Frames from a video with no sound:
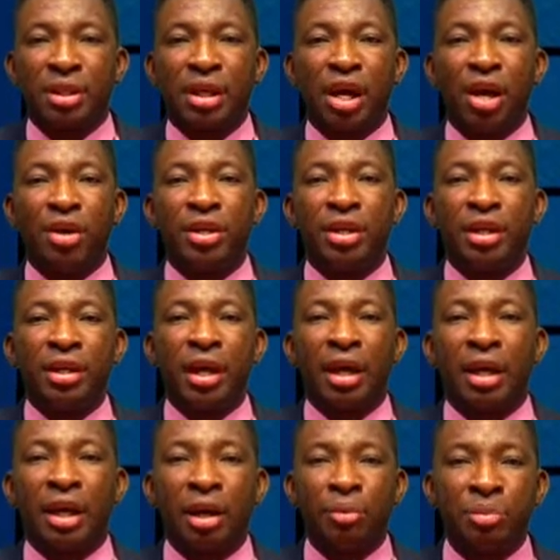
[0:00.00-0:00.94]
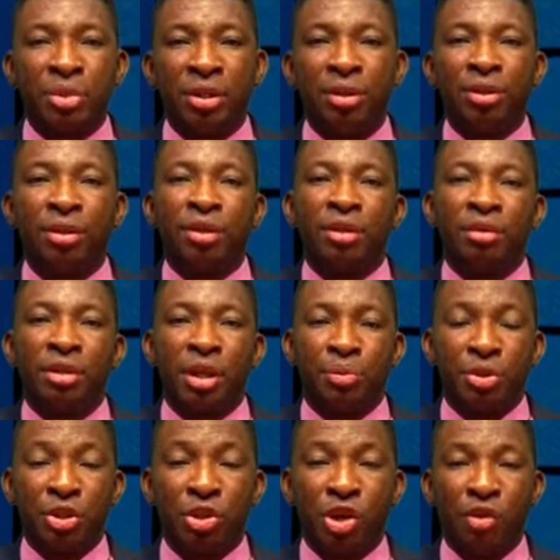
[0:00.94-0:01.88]
Kayode Alabi,
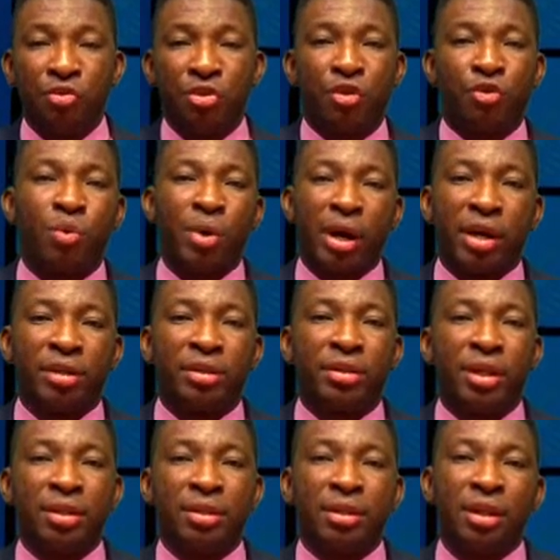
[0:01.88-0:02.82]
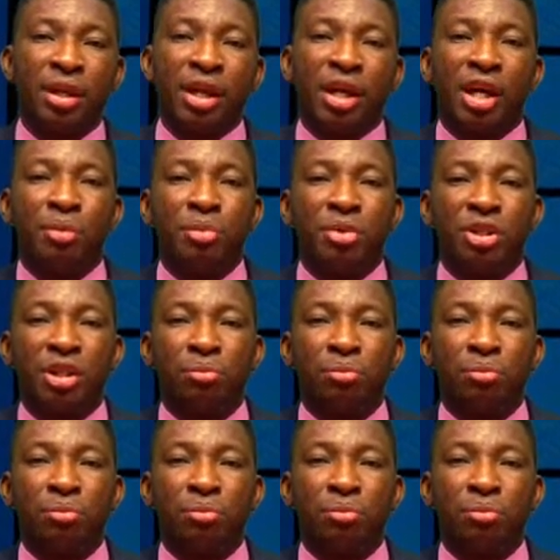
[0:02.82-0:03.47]
Deputy Governor of Kwara State, and Mr.